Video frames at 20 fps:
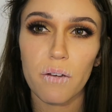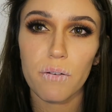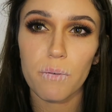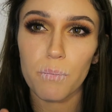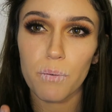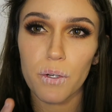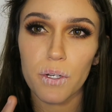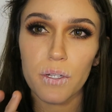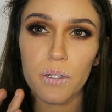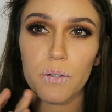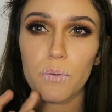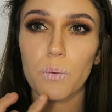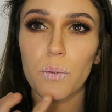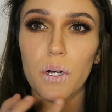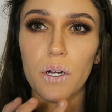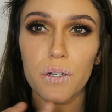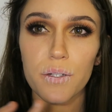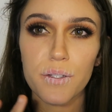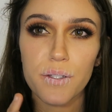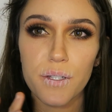have it pretty
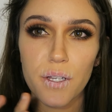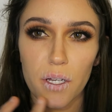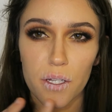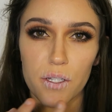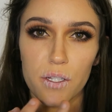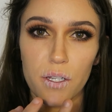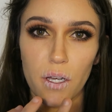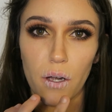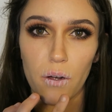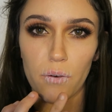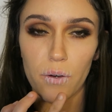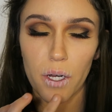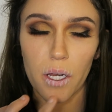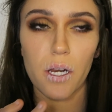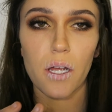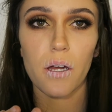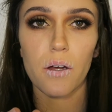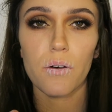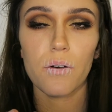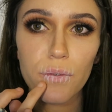well sketched out right
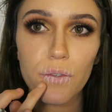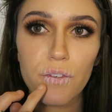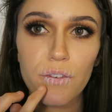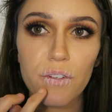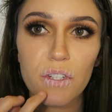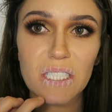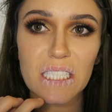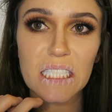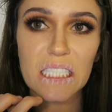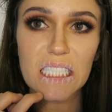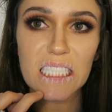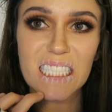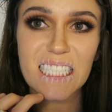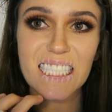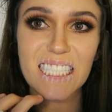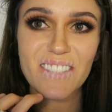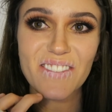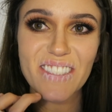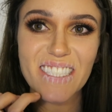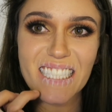now. If you look in
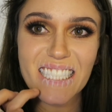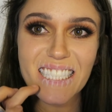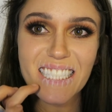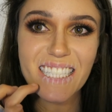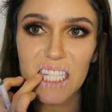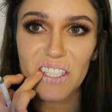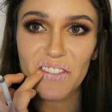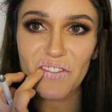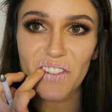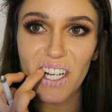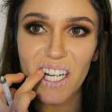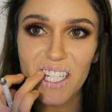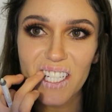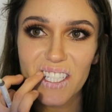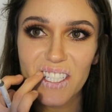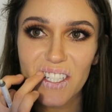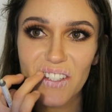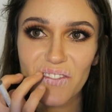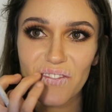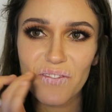your mouth, the
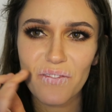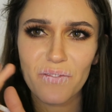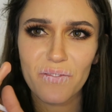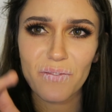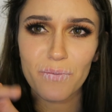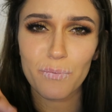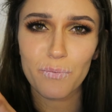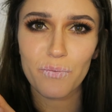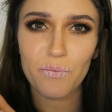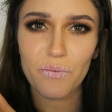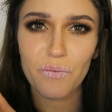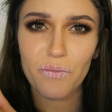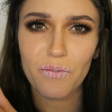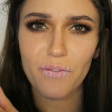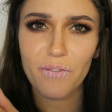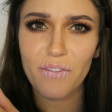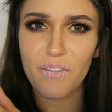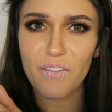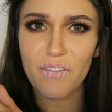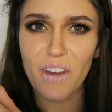bottom
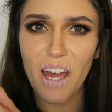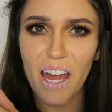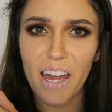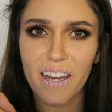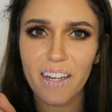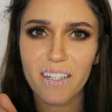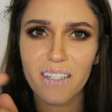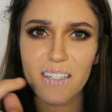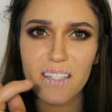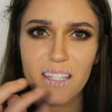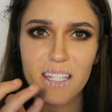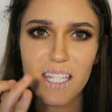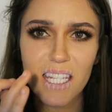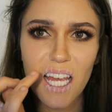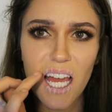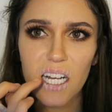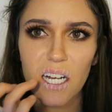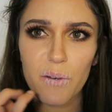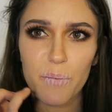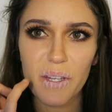fangs
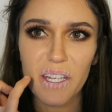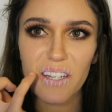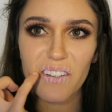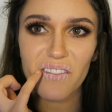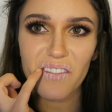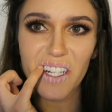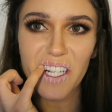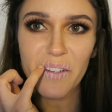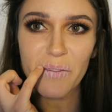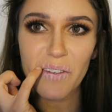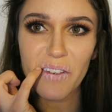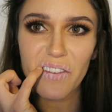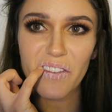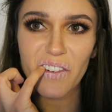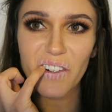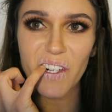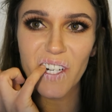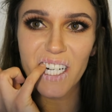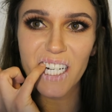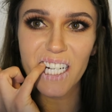come in right
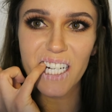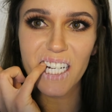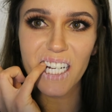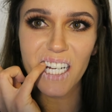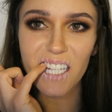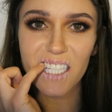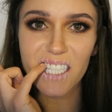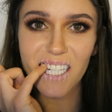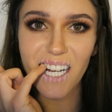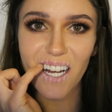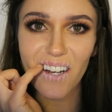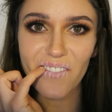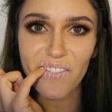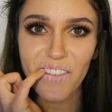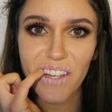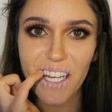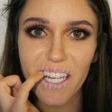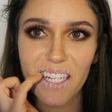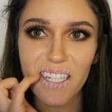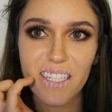before the top
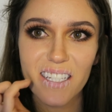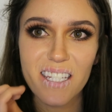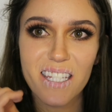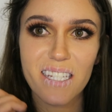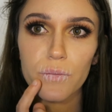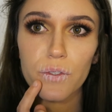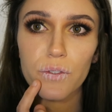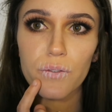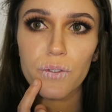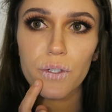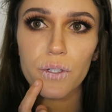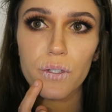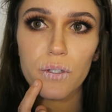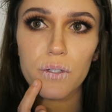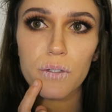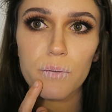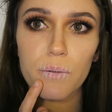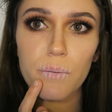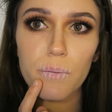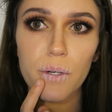fangs. And if I
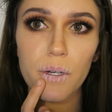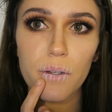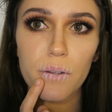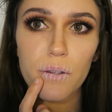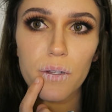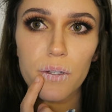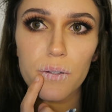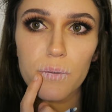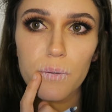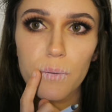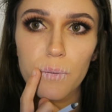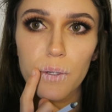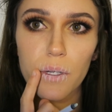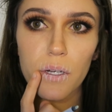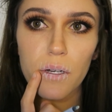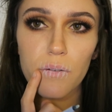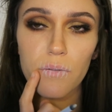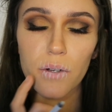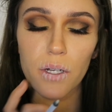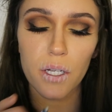close my mouth, that's what we
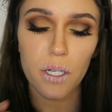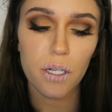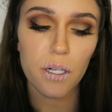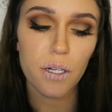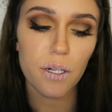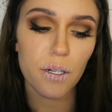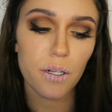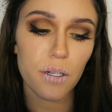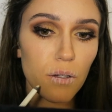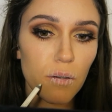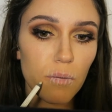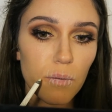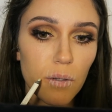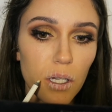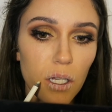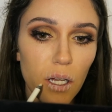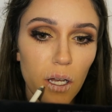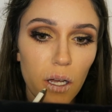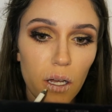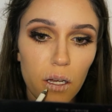have right here. So I'm
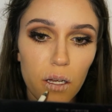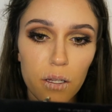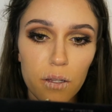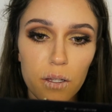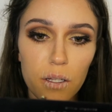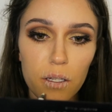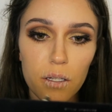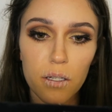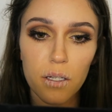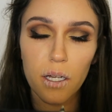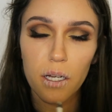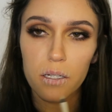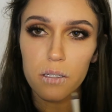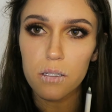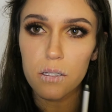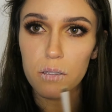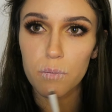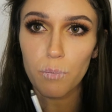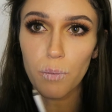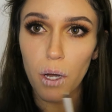gonna add the
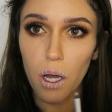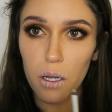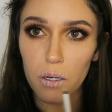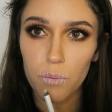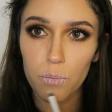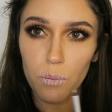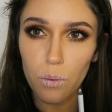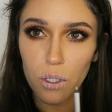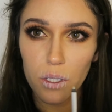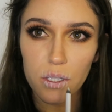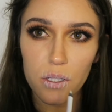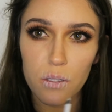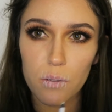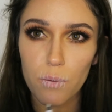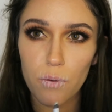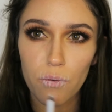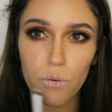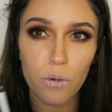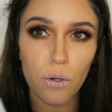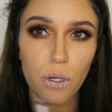next bottom ones
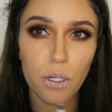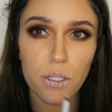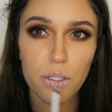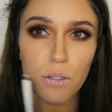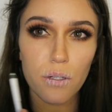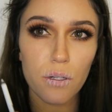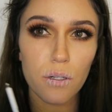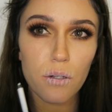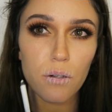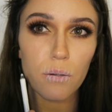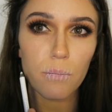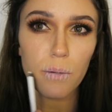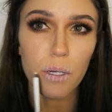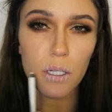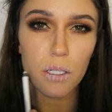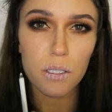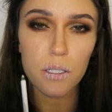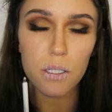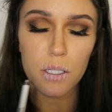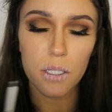before I start going
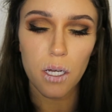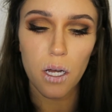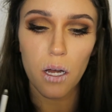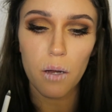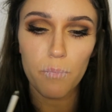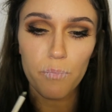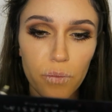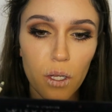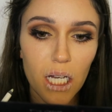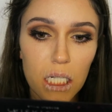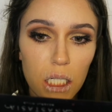back to the top.